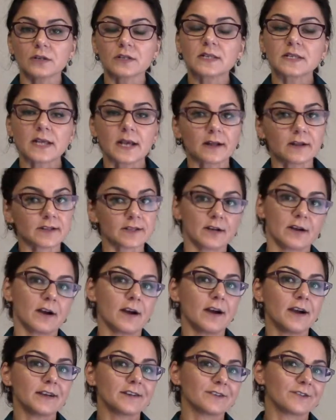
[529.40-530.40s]
cells are
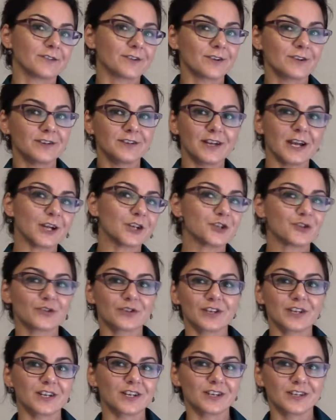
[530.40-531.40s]
either
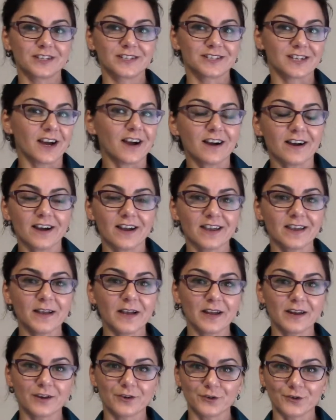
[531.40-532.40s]
naturally die
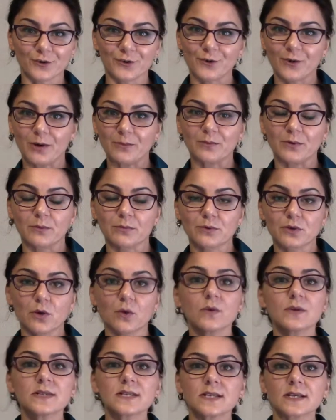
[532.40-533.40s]
and undergo
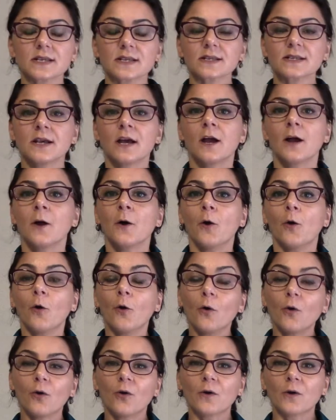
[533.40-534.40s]
apoptosis
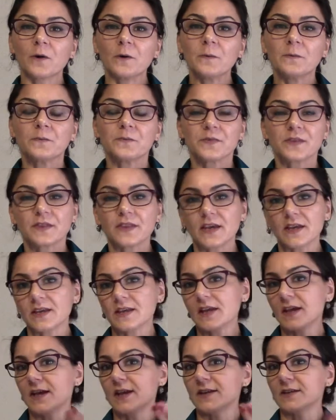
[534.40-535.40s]
or they
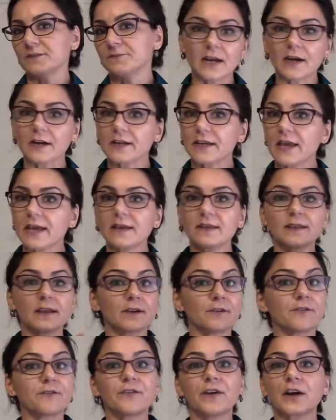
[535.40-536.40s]
can regain
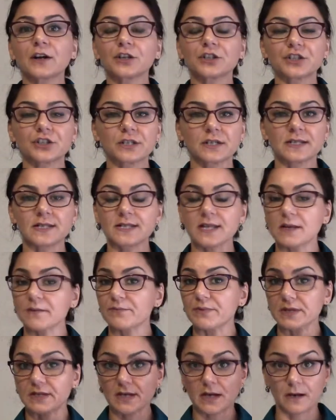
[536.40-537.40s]
their functions
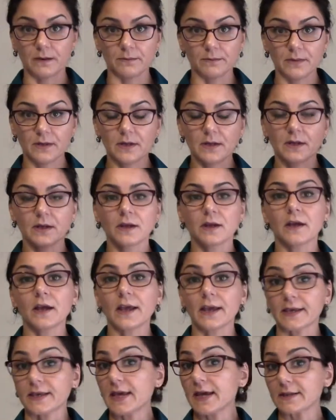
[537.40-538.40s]
and become
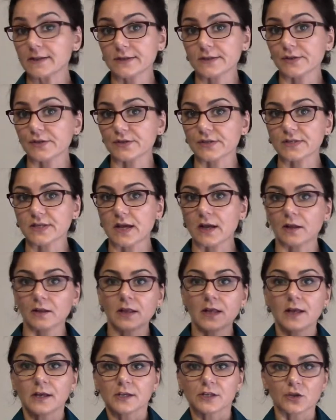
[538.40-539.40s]
a cancer
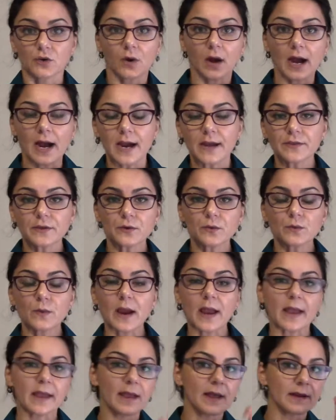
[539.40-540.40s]
cell. So either
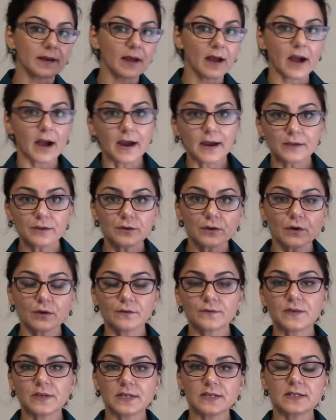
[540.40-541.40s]
way, and either
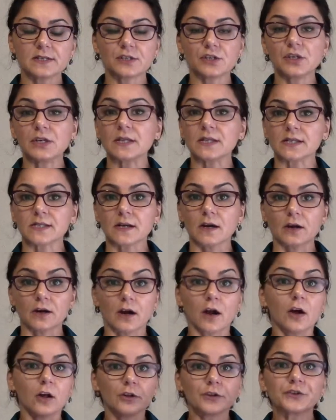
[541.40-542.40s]
of these genes
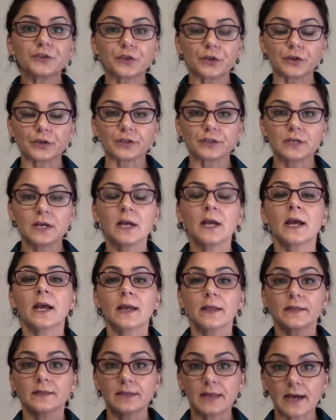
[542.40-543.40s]
are altered,
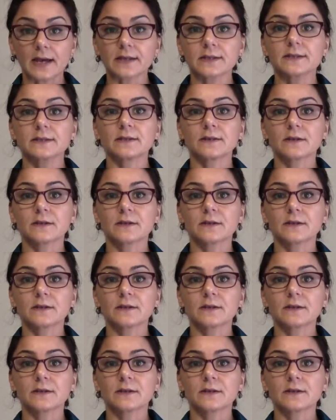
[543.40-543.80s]
that